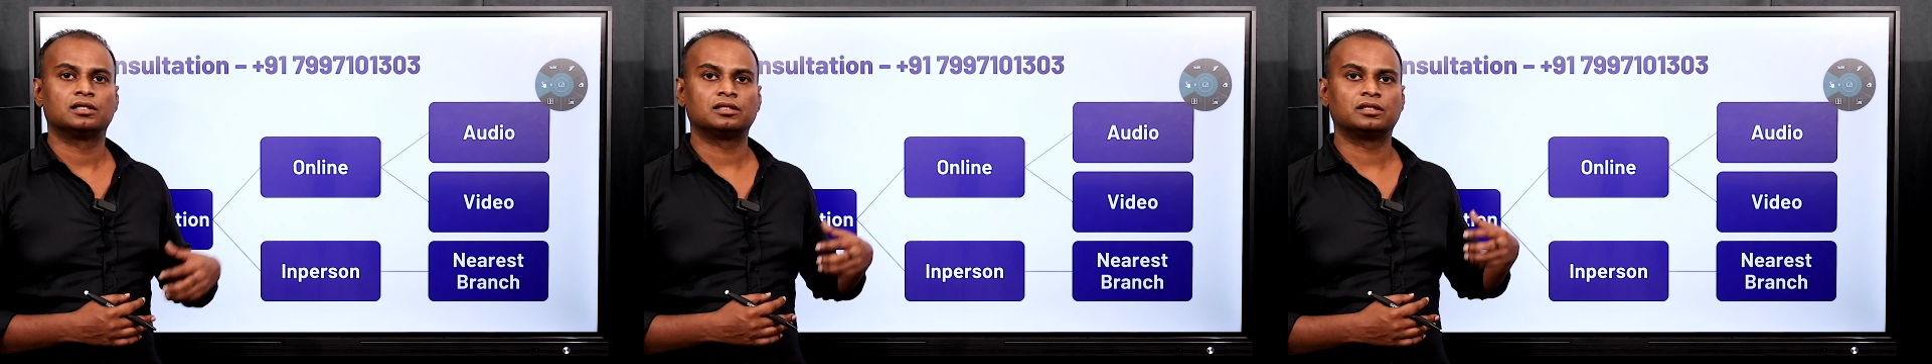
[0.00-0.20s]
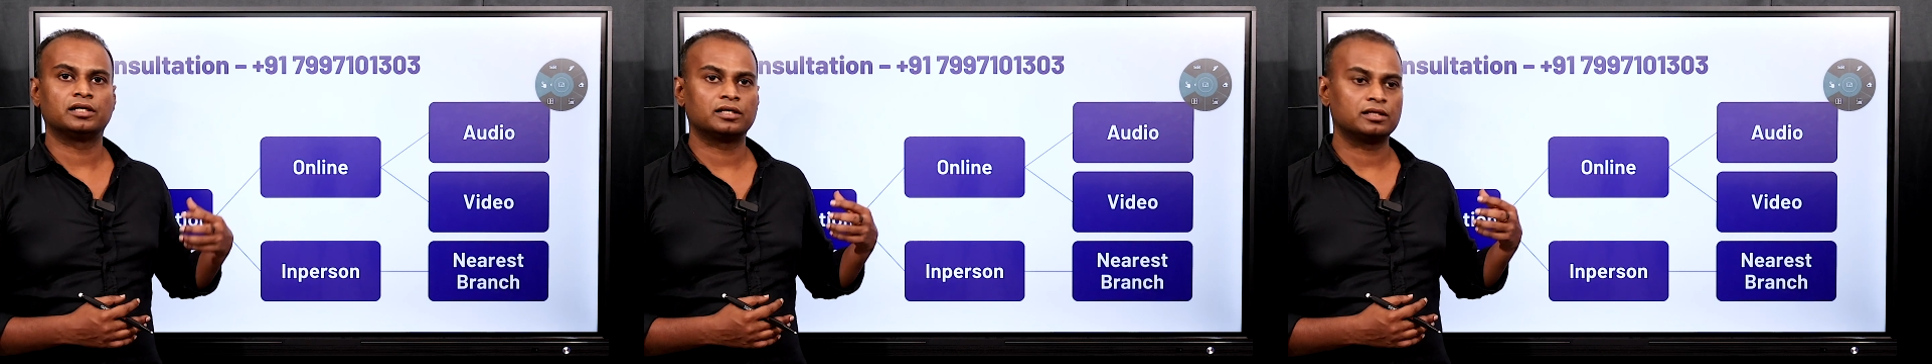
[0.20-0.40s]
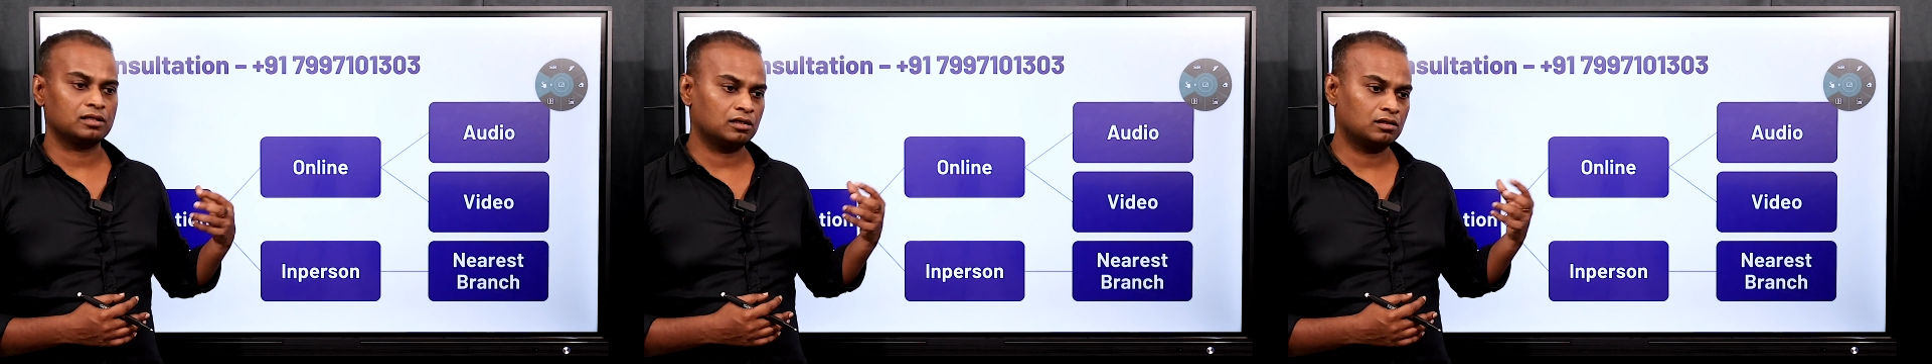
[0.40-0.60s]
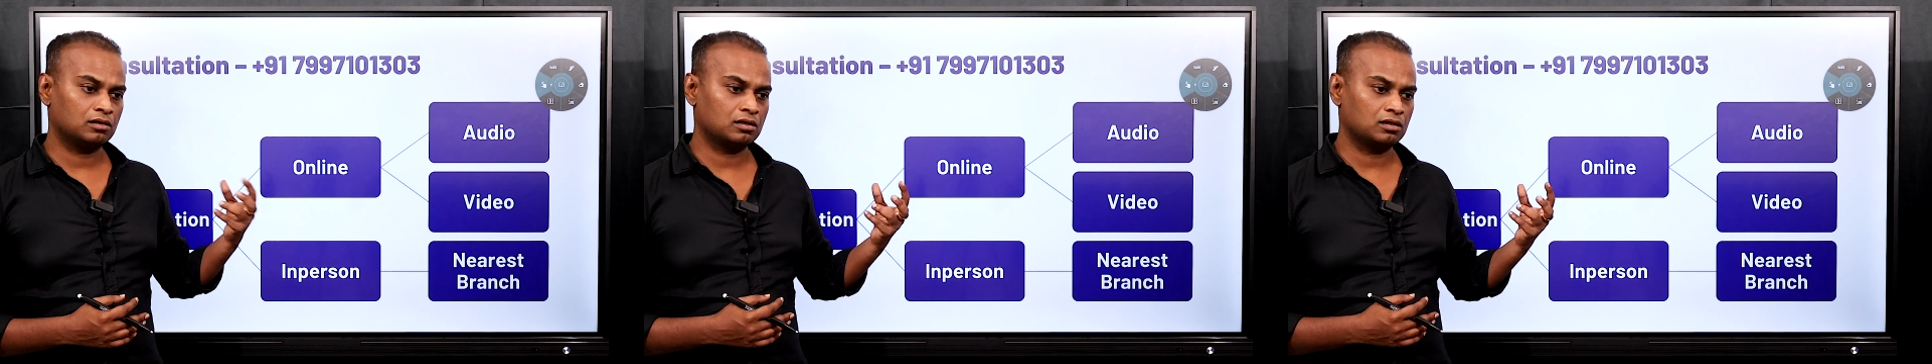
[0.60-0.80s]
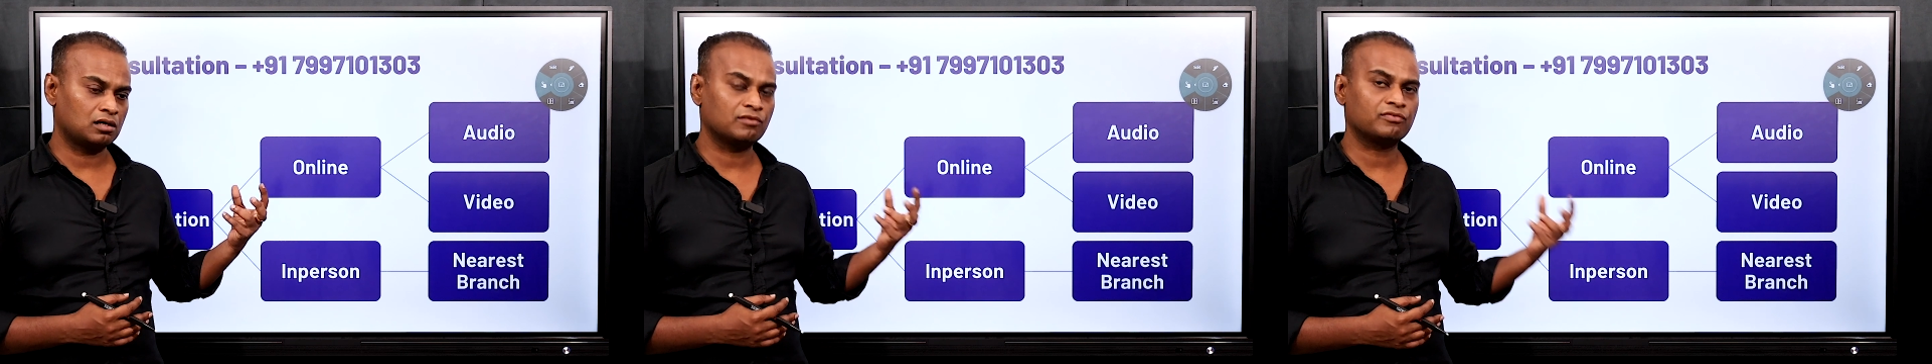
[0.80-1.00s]
they
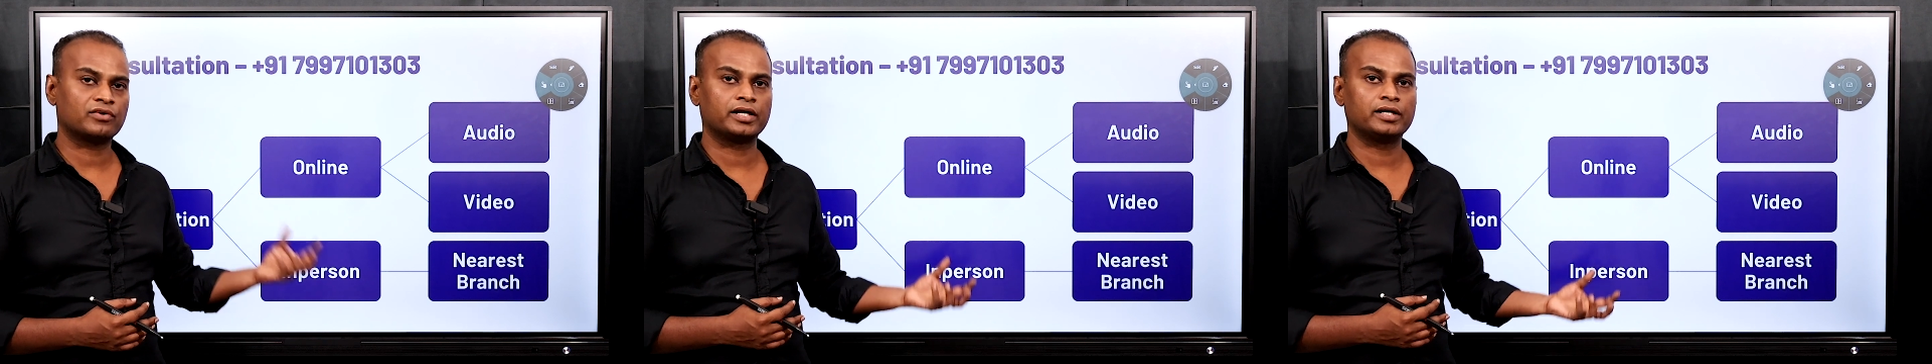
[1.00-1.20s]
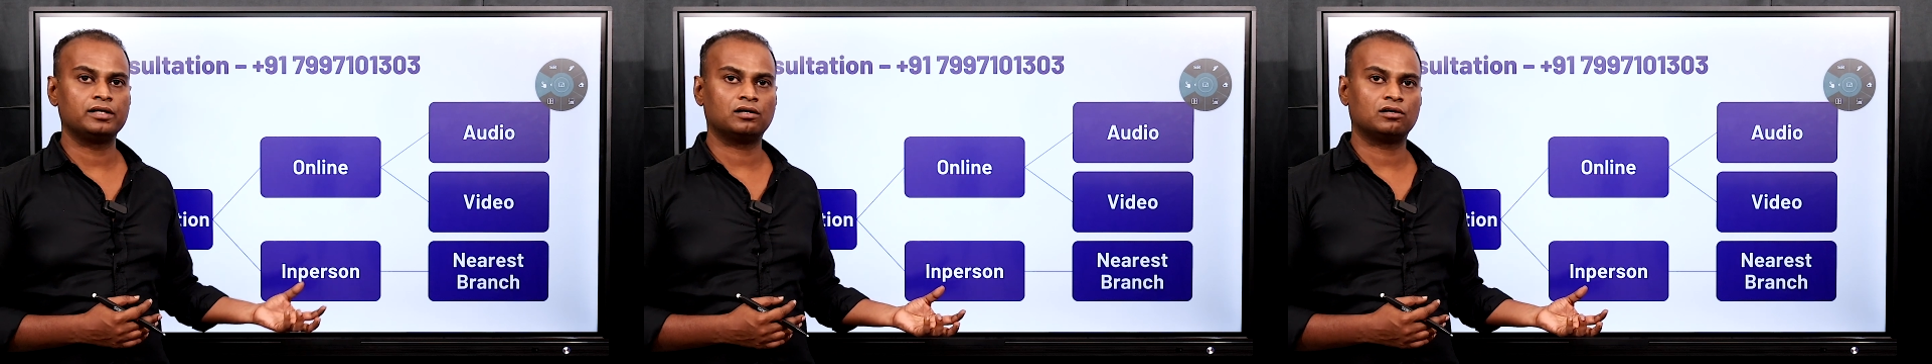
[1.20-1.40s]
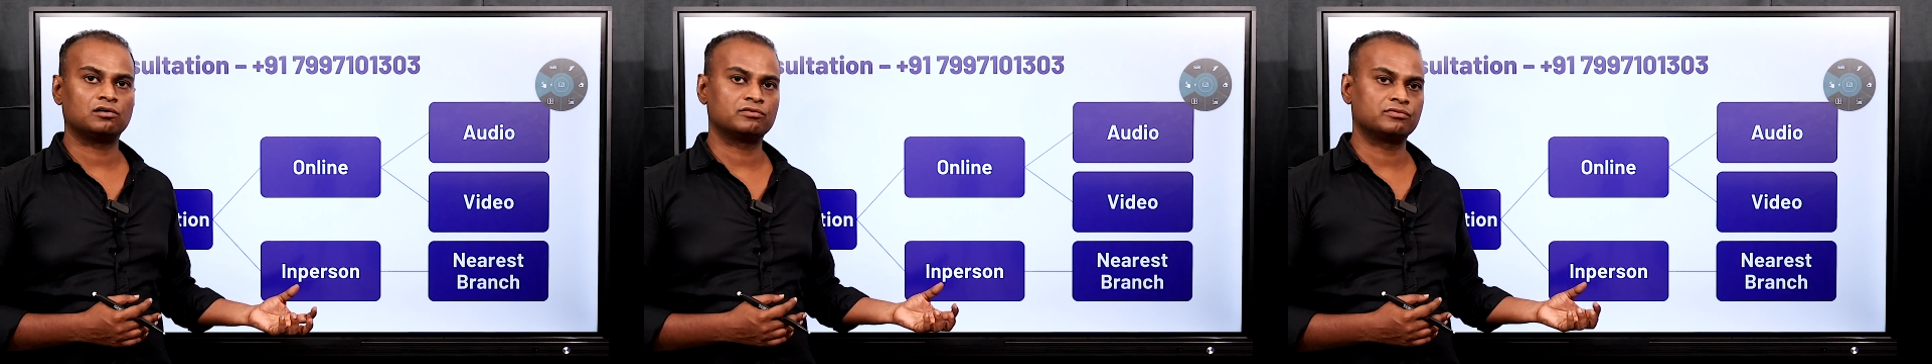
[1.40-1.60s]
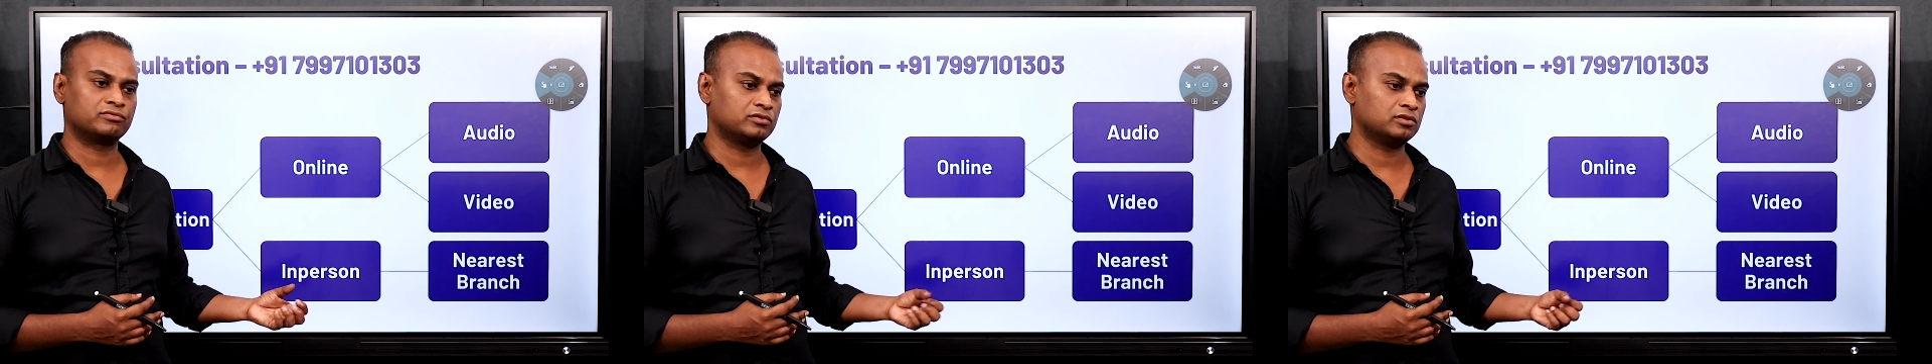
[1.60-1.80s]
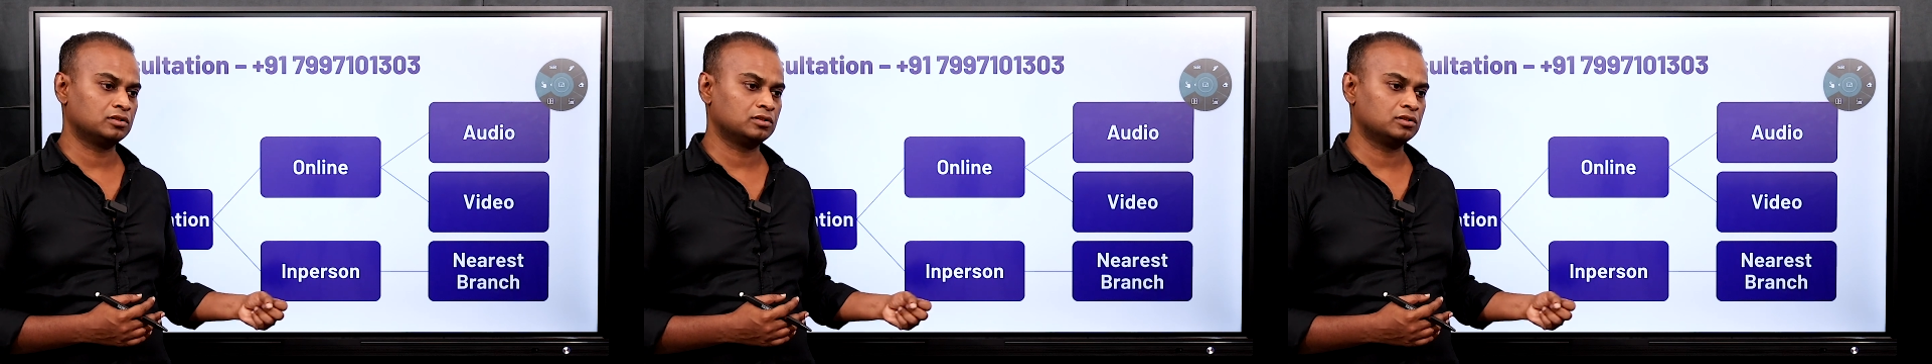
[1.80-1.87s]
are afraid of